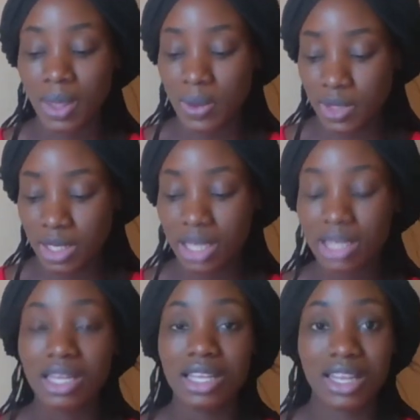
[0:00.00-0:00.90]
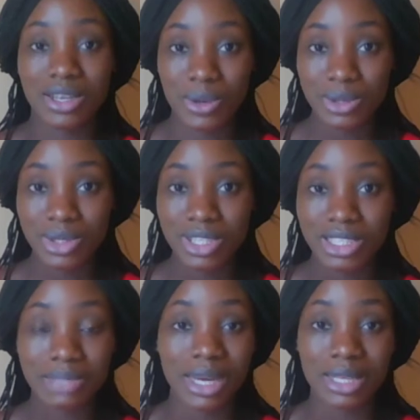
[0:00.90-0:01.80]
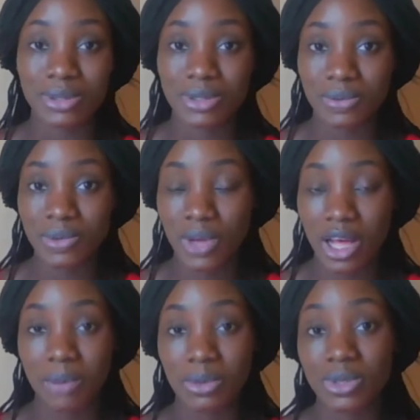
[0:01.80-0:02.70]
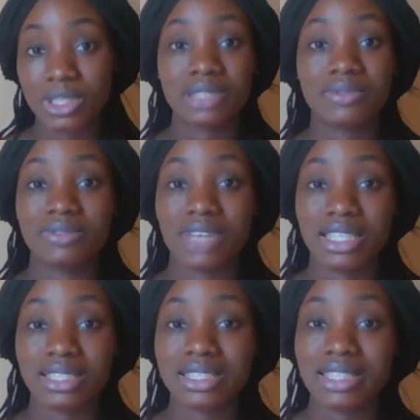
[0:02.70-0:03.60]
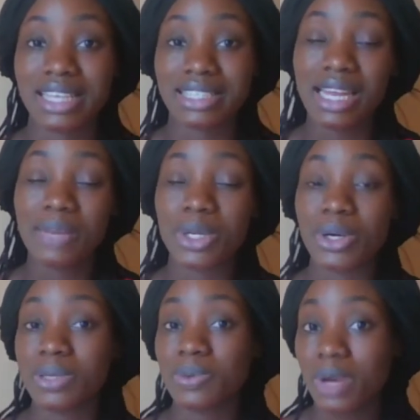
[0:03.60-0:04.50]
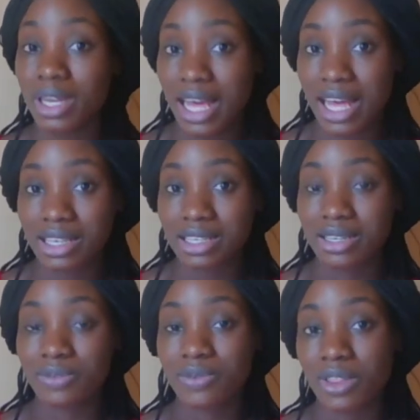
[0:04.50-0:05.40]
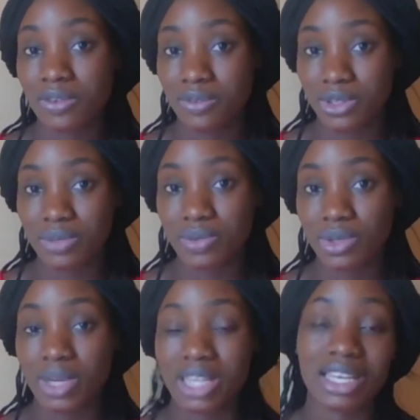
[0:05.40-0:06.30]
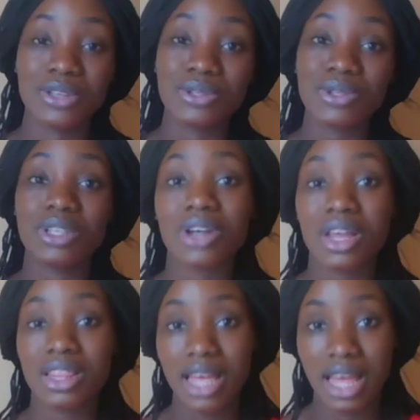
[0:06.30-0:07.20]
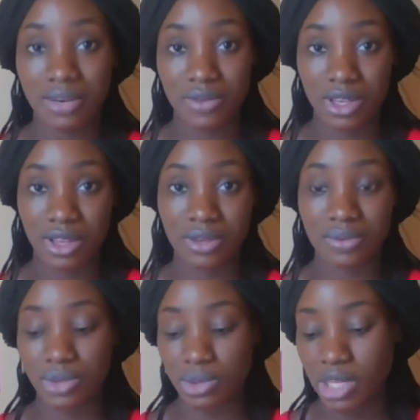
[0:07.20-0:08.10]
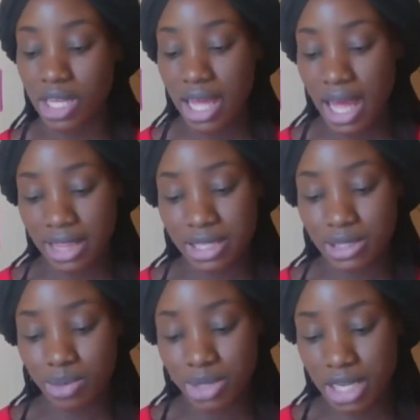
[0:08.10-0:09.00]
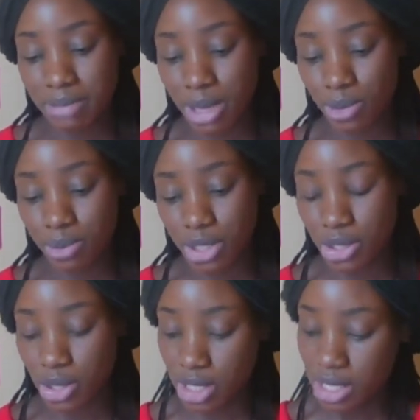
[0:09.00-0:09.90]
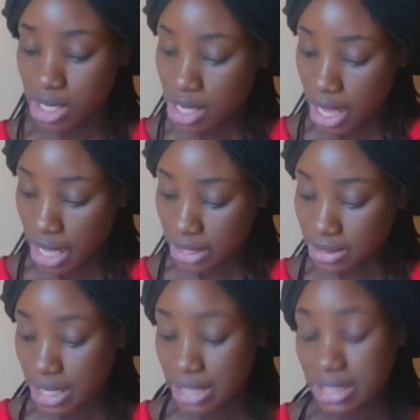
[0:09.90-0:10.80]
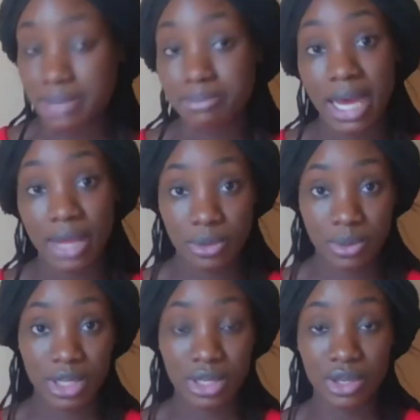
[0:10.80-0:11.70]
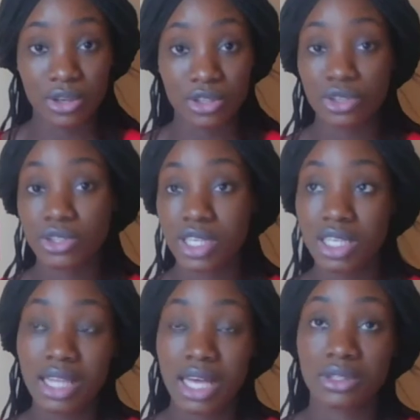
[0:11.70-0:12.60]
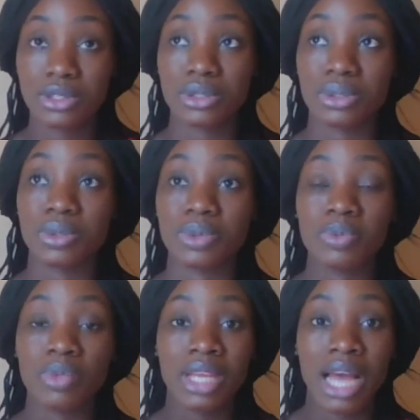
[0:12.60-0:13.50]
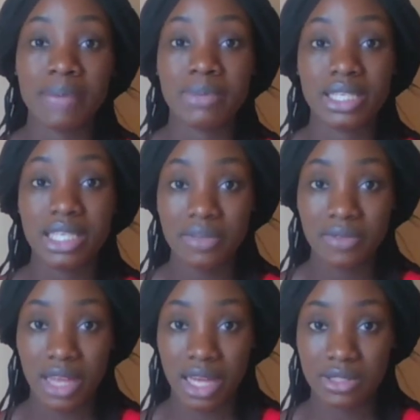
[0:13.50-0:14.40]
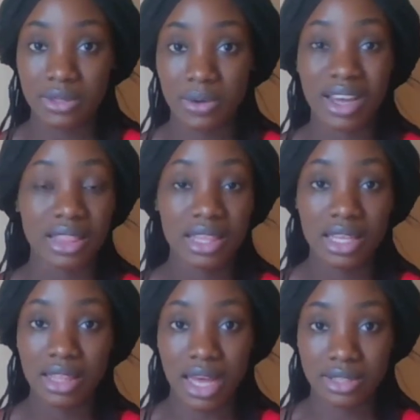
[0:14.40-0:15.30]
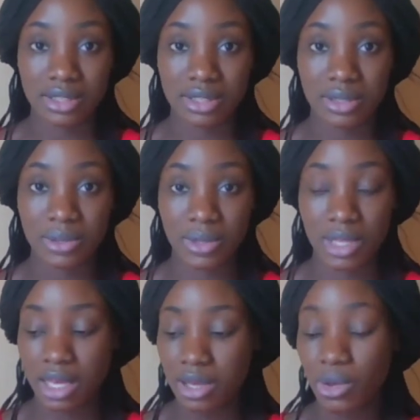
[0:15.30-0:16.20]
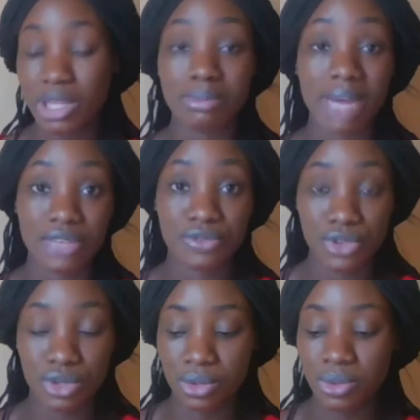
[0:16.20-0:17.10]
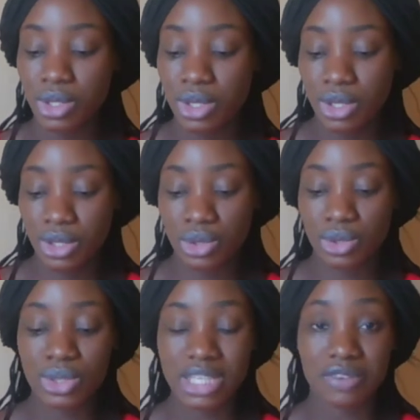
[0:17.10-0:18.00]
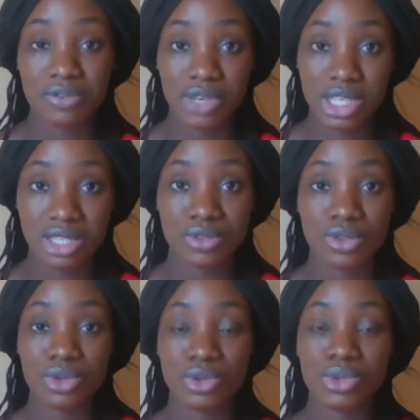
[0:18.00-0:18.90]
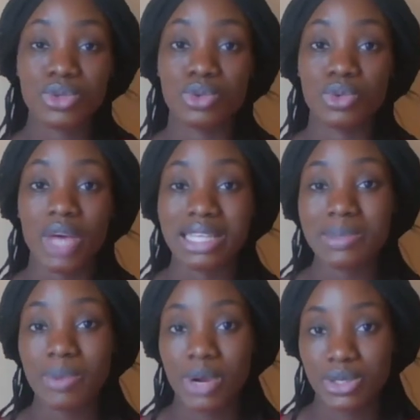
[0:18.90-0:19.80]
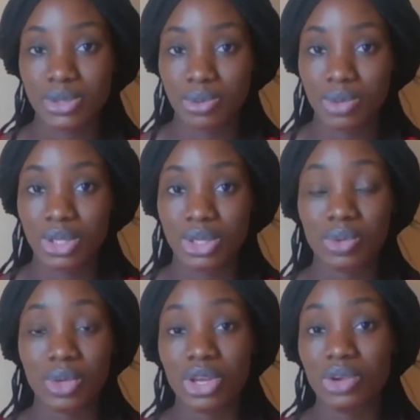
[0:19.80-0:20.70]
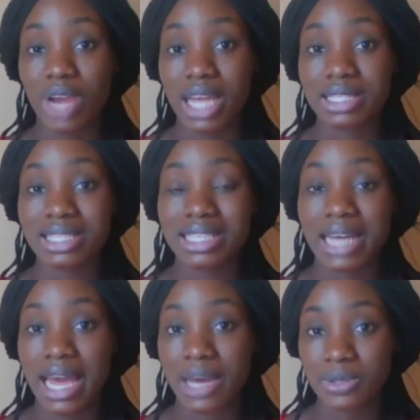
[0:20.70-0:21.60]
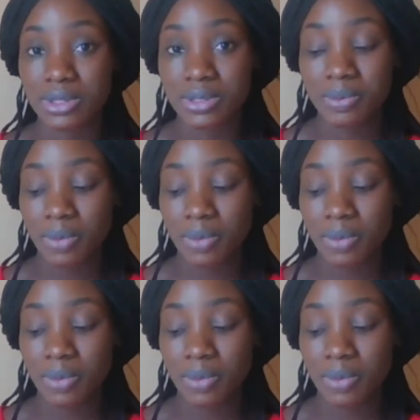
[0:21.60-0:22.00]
Okay? Then you also see my use of cohesive devices. I started with on the one hand for the first view, and then I used on the other hand, the other view. And then to present my opinion, I said, in my opinion, you could change that to, I believe that, or I think that, okay? Or in my view, you know, those are phrases you use to express your opinion when you're writing the IELTS